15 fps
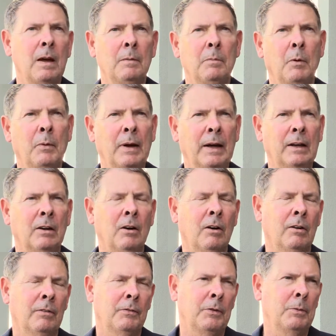But we got a
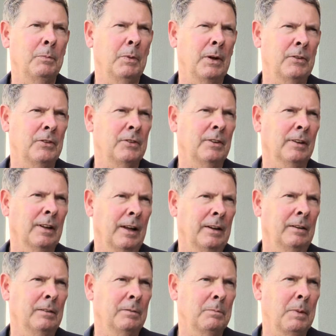car a few months
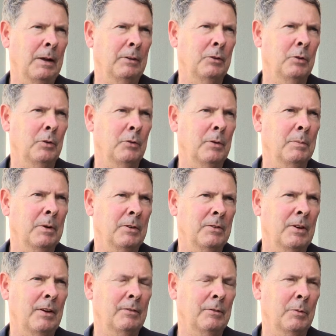later, about 2 or 3 months
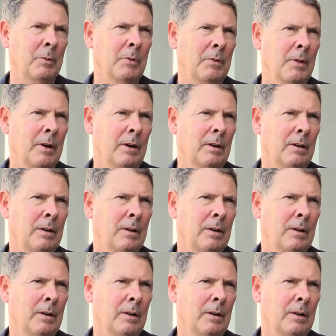after we were there.